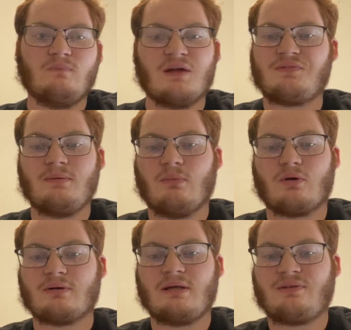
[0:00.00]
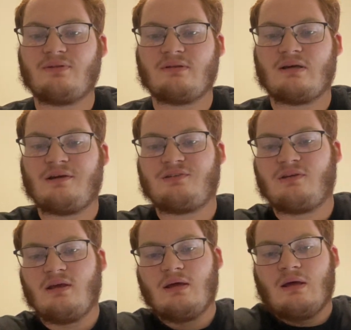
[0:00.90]
Nothing more, nothing less.
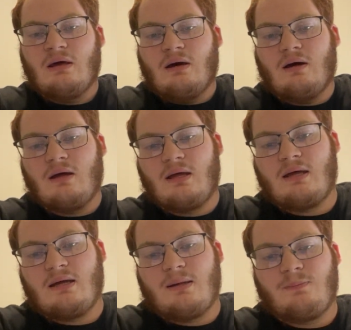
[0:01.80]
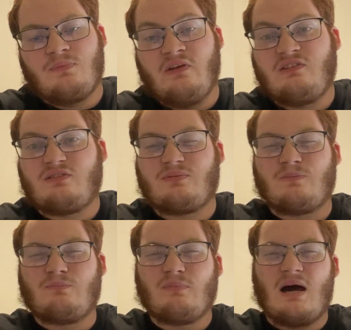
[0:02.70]
This
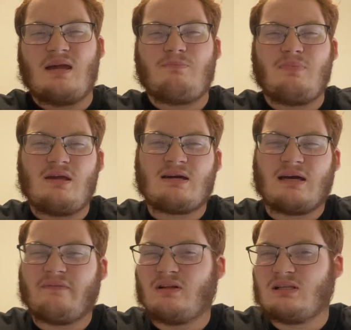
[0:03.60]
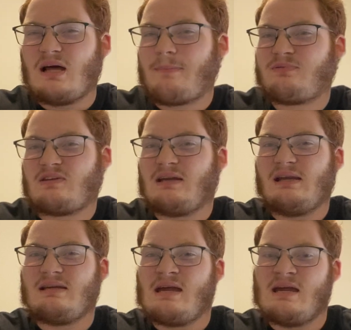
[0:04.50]
might be kind of a
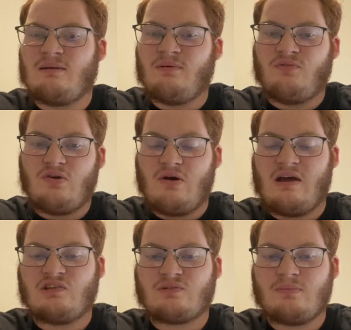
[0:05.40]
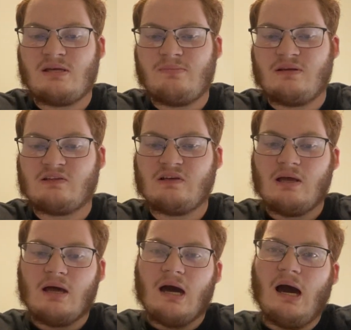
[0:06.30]
lopsided game, if you ask me, because
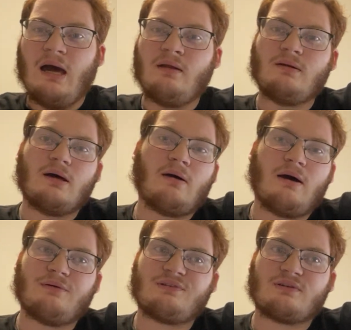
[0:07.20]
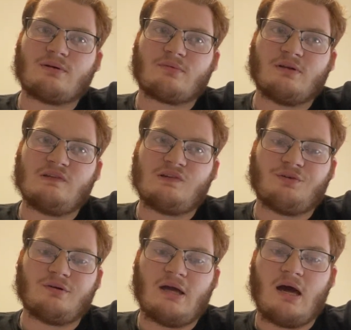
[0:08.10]
I don't know how it's going to really
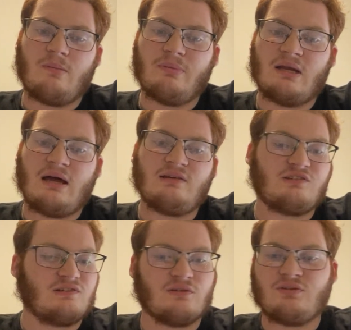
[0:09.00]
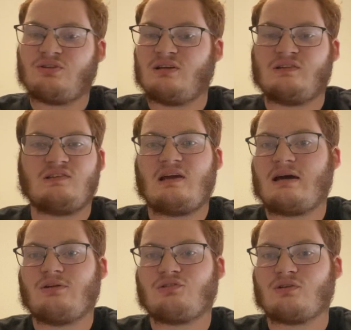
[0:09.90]
turn out, but I still think
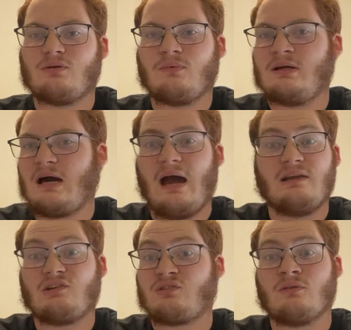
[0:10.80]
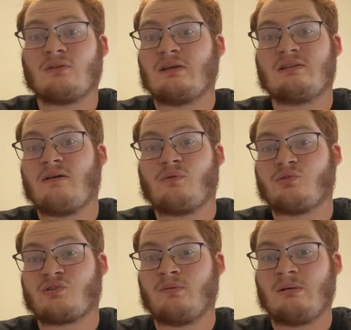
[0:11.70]
Seattle's going to win. I just don't think
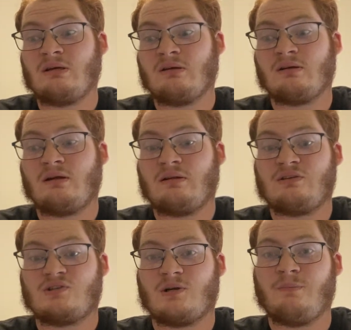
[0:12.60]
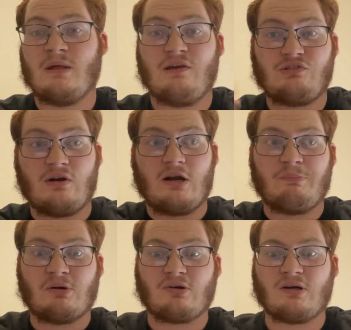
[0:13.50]
Denver's going to be good at all this year. Sorry,
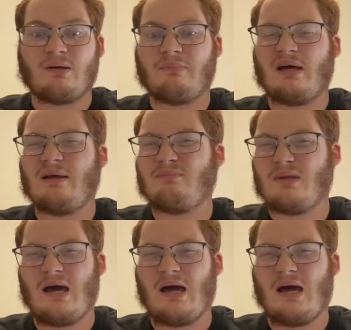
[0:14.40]
Perna, but...